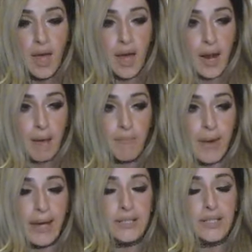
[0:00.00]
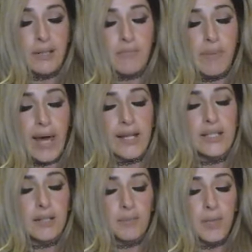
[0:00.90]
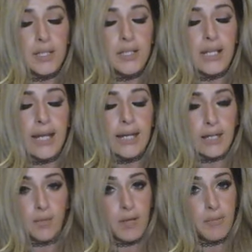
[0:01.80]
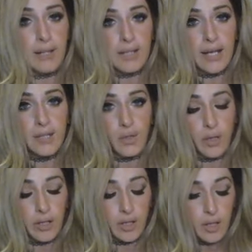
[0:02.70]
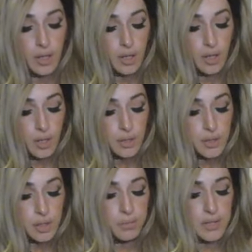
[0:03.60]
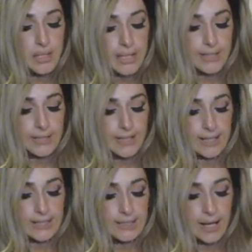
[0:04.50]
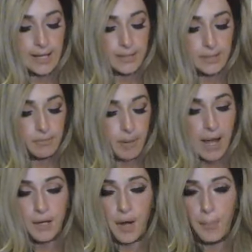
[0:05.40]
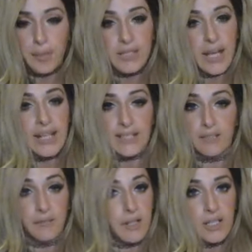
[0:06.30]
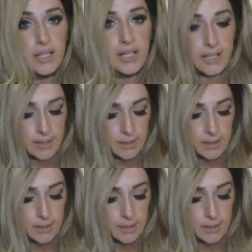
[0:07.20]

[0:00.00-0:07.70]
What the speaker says: And I begged and pleaded with my landlord to please extend by a couple days at the very least